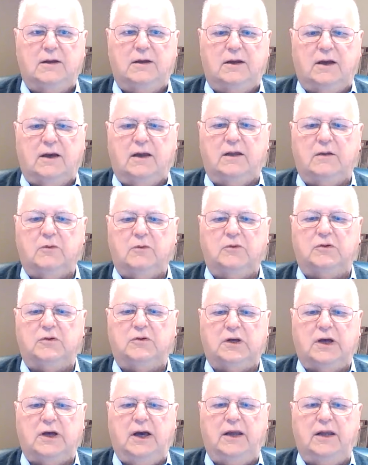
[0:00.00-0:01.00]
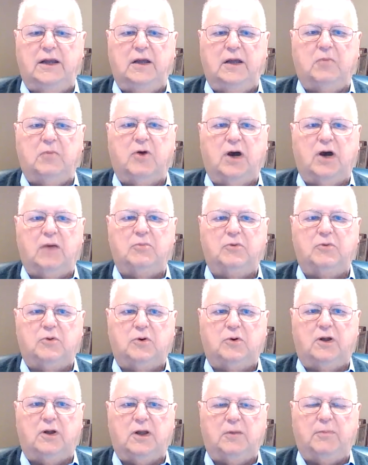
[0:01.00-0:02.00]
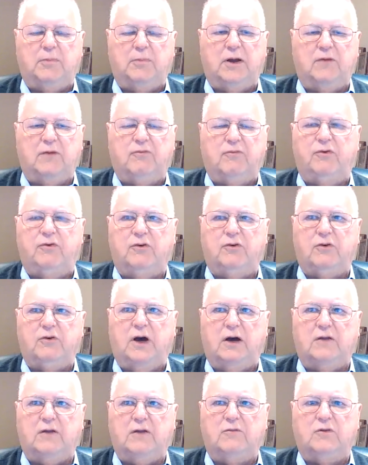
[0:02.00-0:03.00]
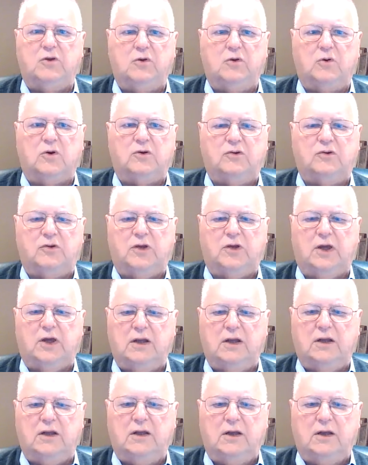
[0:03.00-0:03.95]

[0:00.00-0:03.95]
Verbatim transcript: And there was a guy named Rob Doyle up out of out of New York State.